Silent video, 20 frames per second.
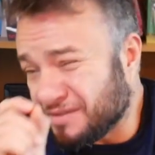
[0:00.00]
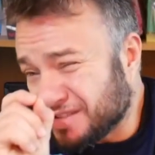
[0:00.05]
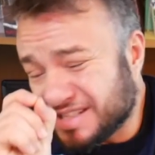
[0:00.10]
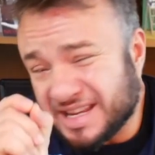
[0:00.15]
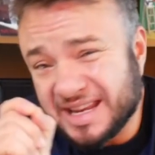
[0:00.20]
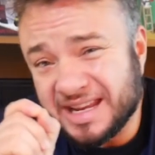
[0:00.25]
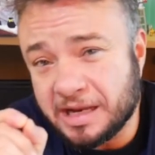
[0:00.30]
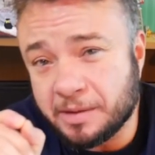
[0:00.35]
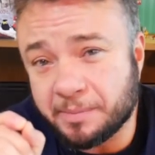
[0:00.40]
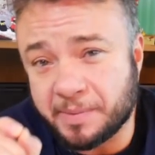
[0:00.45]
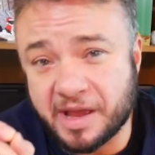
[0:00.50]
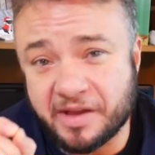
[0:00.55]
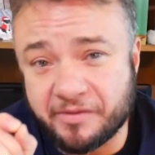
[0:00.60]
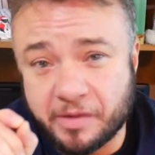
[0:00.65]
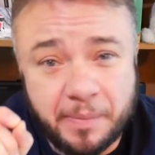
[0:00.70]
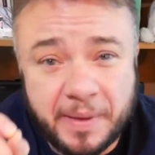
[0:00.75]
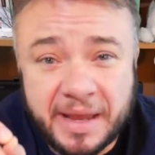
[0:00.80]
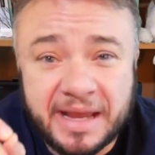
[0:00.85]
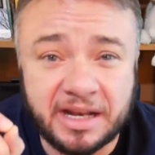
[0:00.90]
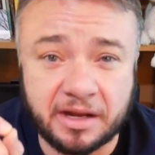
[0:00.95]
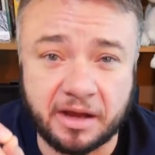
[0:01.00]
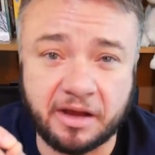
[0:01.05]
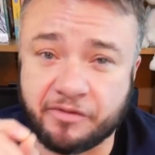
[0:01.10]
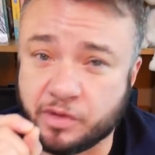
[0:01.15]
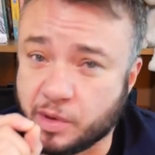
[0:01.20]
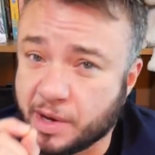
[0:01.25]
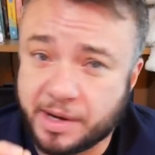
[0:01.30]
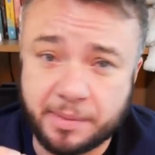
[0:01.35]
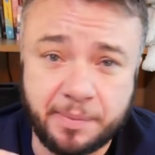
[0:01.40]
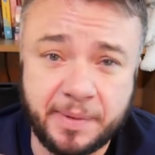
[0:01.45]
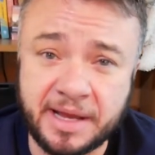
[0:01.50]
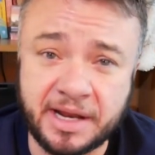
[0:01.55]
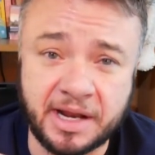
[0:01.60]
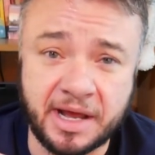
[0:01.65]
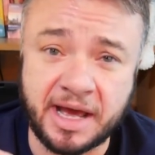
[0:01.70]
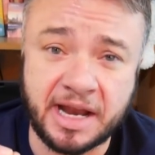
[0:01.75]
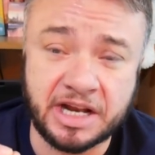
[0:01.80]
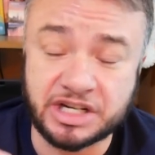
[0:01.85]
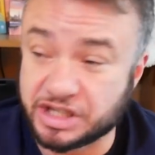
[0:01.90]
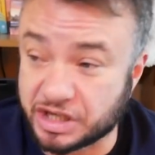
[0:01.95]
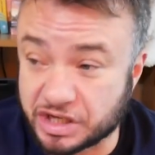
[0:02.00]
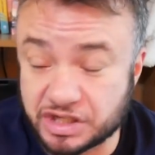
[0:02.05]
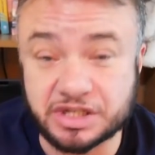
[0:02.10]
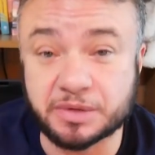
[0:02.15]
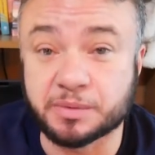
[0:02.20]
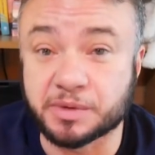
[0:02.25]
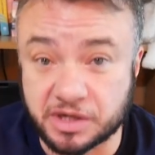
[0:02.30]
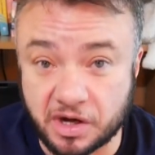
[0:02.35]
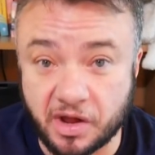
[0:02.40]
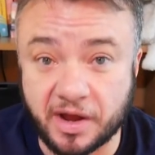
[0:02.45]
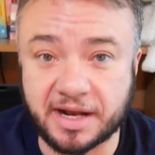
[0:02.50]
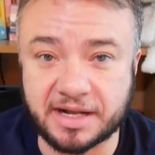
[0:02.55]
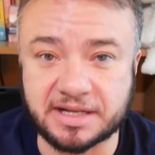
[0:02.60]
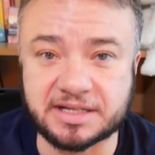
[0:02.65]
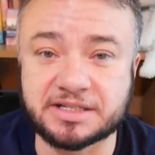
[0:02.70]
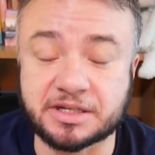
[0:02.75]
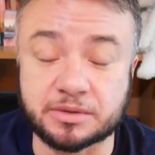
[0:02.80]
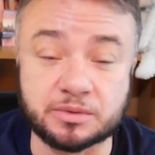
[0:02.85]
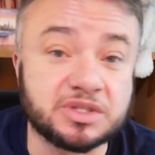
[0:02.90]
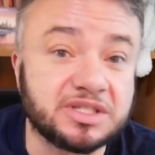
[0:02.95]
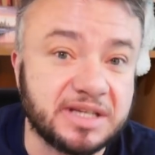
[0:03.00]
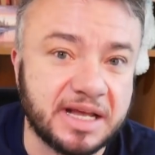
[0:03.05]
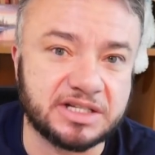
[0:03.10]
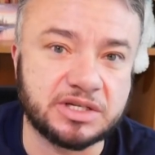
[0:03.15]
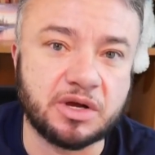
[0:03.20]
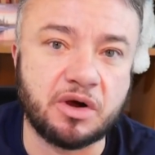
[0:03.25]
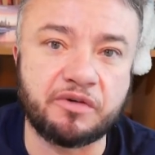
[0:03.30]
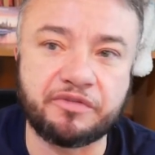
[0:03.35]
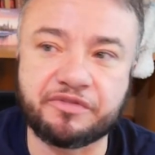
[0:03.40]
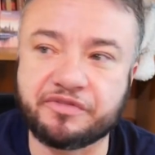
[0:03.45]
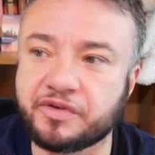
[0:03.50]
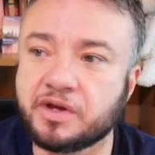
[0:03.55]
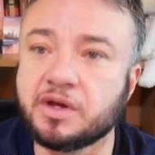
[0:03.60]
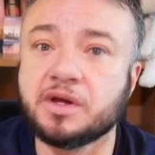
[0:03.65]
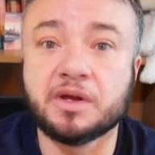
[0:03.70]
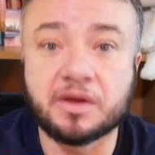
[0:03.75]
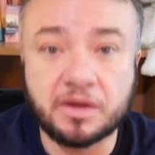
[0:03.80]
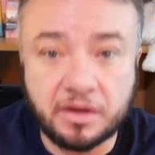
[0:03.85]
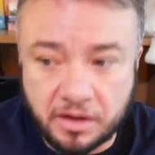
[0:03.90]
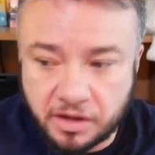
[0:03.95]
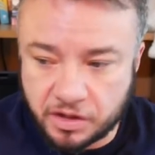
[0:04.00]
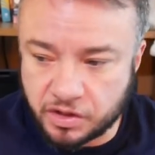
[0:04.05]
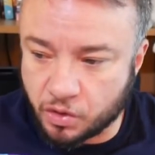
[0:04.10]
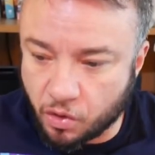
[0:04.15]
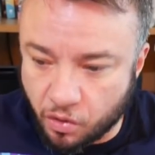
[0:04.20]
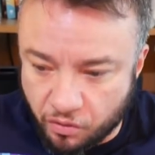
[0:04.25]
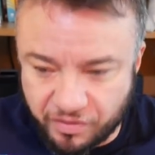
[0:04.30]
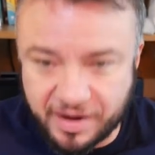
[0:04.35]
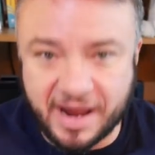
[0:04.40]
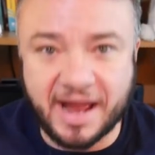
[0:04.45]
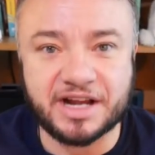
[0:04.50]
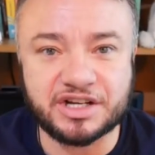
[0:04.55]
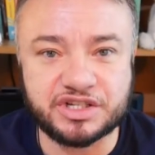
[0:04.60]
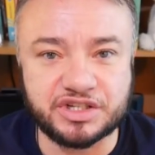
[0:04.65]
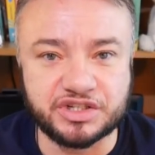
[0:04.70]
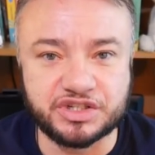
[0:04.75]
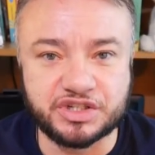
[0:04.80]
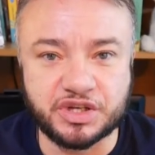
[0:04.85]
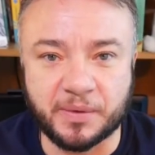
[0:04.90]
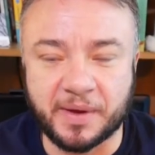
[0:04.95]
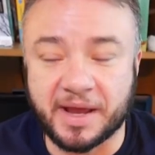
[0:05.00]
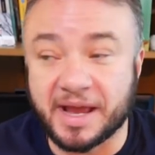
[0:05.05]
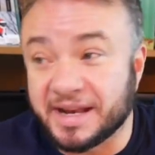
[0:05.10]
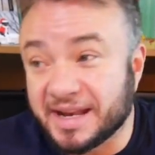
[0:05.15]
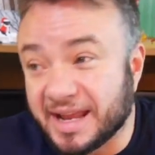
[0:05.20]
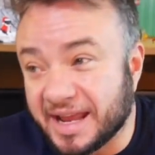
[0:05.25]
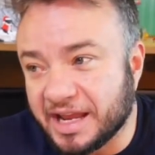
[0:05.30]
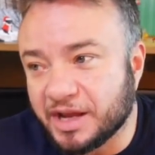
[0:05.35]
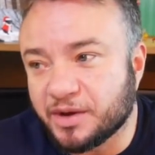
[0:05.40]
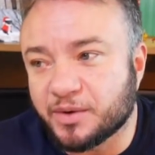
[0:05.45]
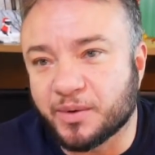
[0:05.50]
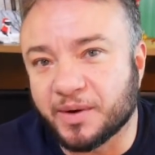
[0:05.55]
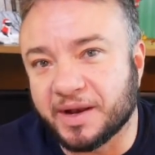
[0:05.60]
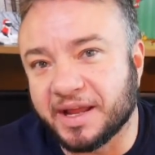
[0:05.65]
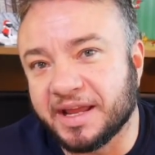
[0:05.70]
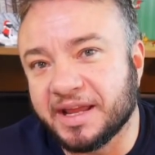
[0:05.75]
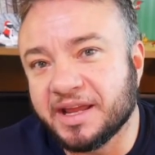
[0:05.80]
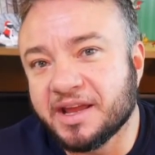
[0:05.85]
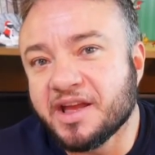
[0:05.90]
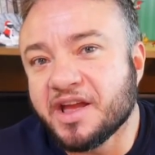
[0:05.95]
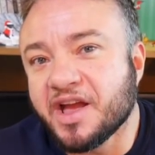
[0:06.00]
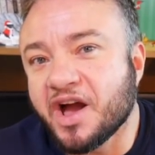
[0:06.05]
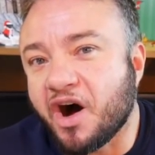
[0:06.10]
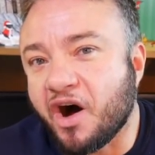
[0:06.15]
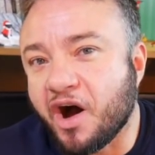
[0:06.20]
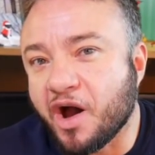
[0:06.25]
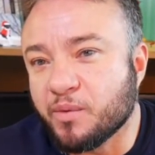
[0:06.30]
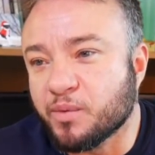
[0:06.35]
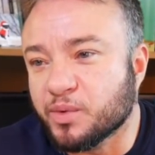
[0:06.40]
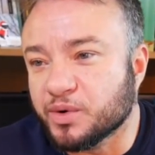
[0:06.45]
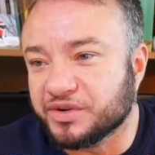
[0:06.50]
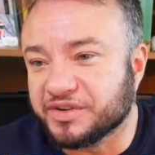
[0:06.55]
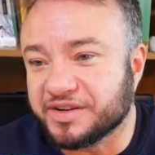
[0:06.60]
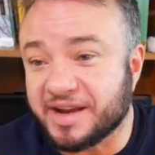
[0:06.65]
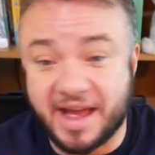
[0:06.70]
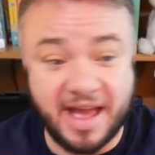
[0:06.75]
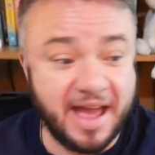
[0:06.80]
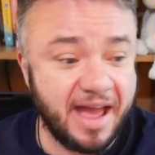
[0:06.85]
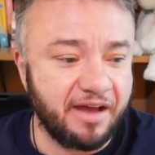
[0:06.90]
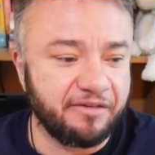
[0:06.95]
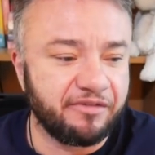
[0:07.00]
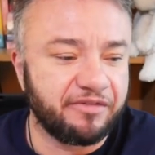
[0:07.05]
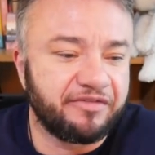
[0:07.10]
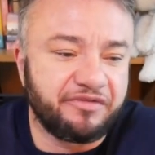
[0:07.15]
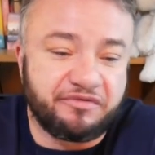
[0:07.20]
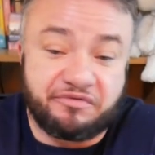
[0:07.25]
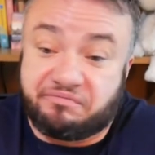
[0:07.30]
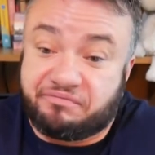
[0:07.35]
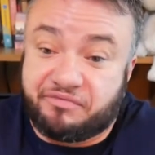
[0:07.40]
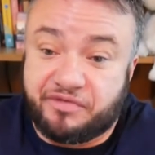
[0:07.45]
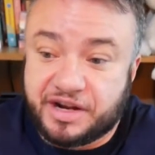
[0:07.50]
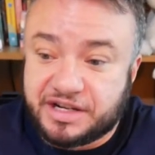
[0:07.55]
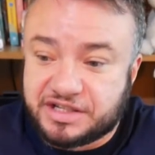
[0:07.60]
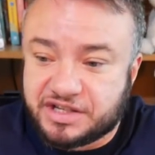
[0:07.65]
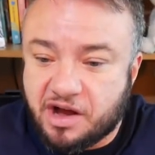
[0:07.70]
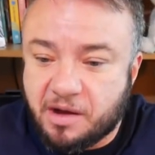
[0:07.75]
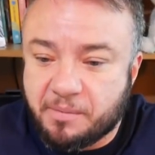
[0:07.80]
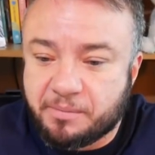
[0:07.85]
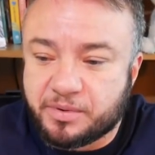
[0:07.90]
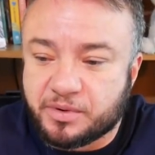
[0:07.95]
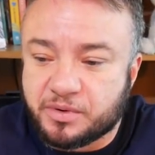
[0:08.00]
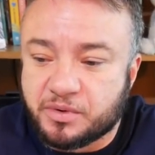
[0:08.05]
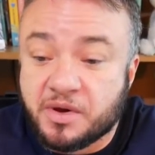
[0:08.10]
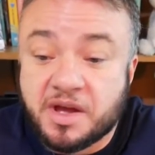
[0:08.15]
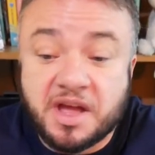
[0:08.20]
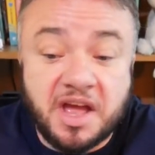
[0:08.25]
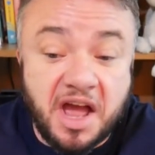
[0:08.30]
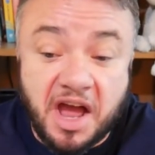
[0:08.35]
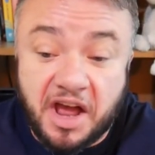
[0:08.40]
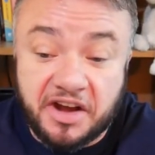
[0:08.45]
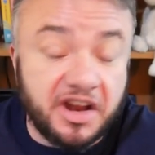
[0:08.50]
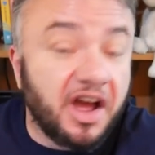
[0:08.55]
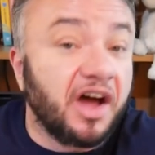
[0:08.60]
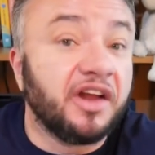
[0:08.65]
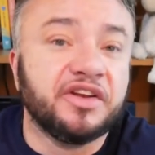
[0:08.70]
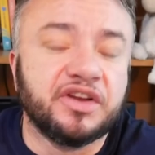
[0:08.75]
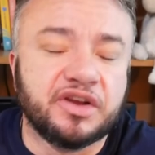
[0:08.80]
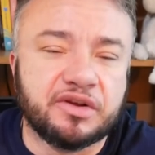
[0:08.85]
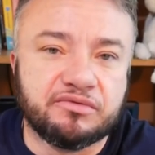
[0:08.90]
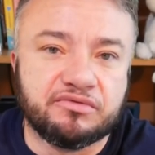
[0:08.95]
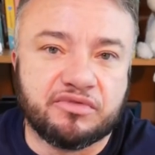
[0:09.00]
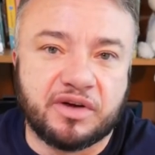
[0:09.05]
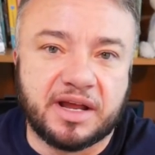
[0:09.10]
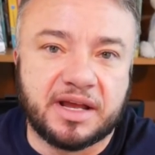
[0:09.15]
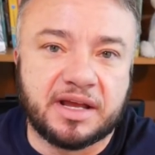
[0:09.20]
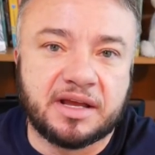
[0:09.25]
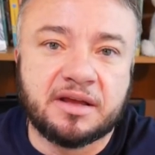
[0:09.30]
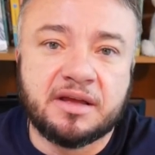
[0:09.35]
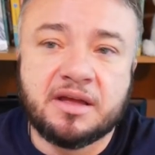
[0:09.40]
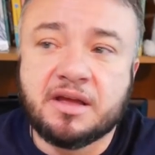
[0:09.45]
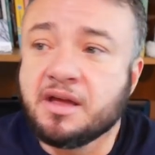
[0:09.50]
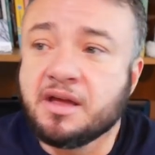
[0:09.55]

a teeny bit of a peanut if you had a peanut allergy because it would likely still set off your reaction to it and equally I wouldn't have for example, an onion ring,